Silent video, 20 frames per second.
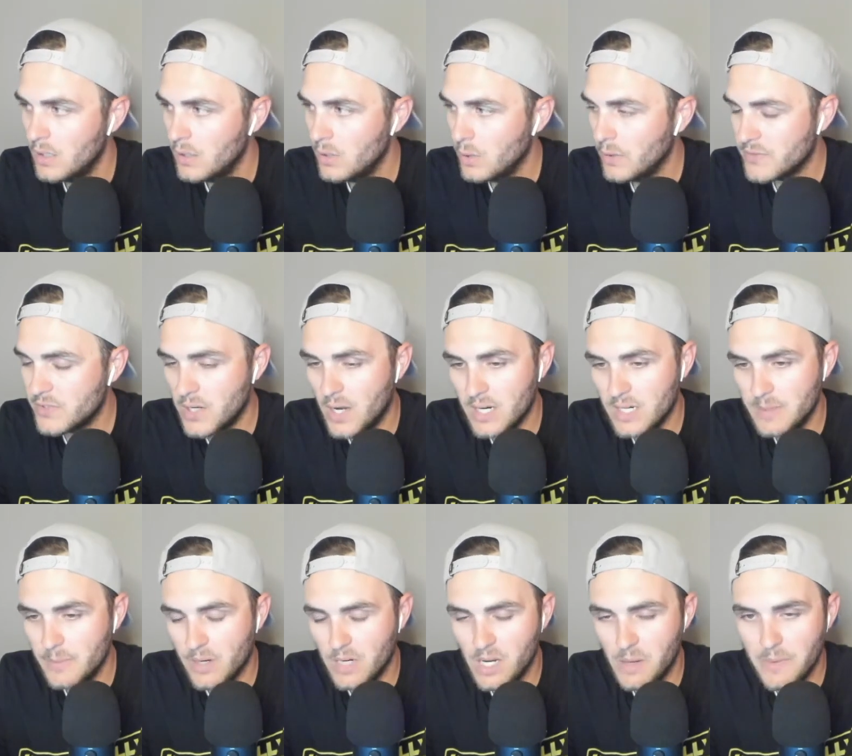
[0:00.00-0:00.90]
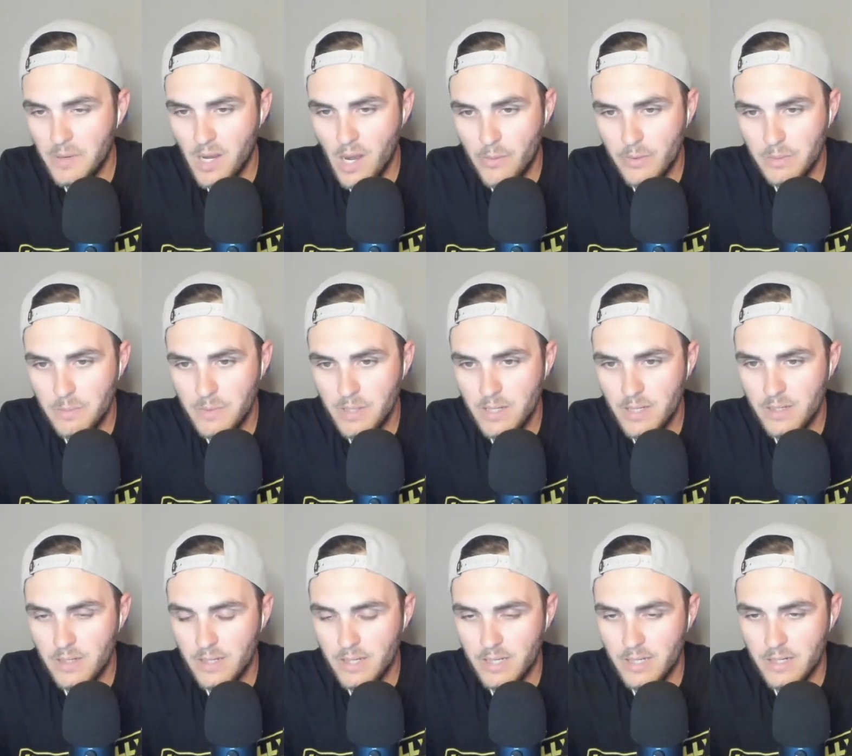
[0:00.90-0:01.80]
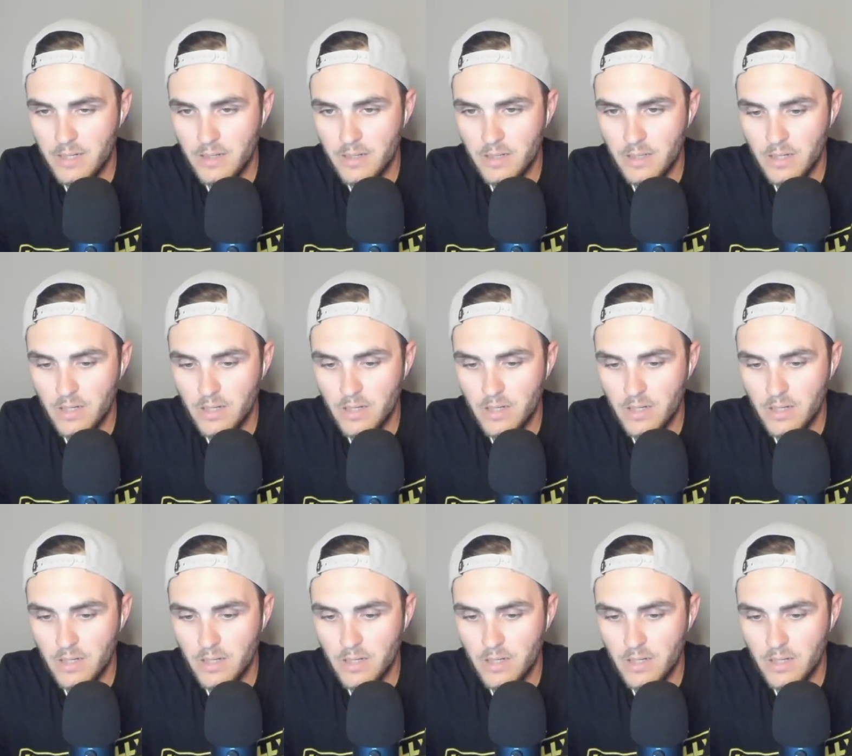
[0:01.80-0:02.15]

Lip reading: have talked about coming on with me and